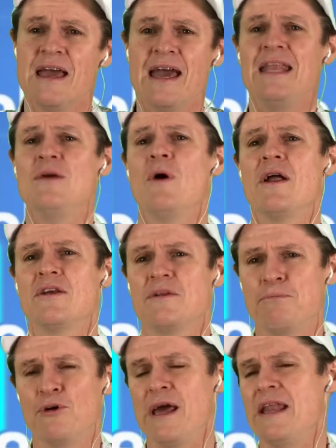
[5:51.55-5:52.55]
Anyone can
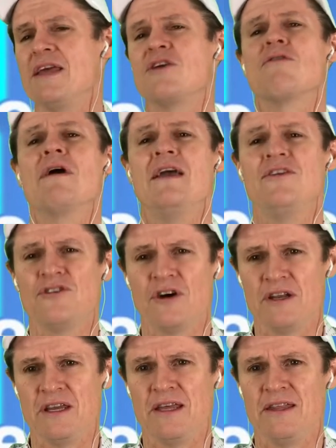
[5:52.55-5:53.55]
put any crazy
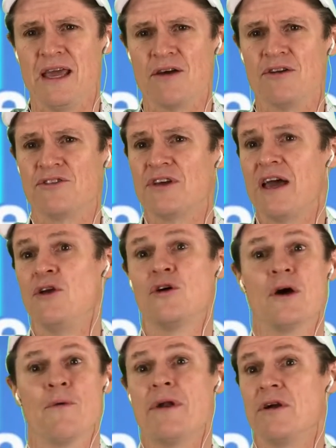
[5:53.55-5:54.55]
idea there and say, look,
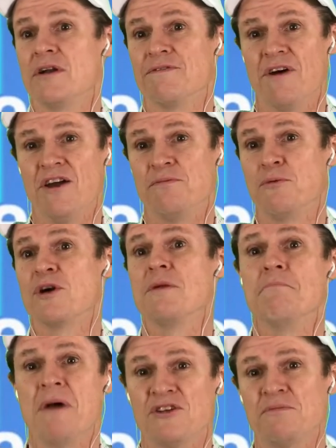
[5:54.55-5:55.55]
I read it on Facebook, it
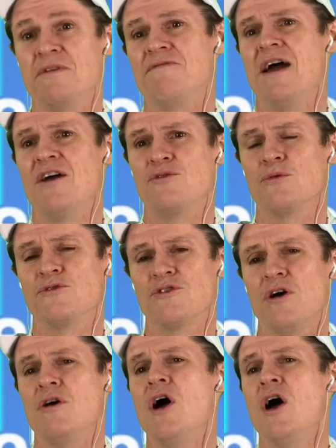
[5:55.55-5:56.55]
must be factual. So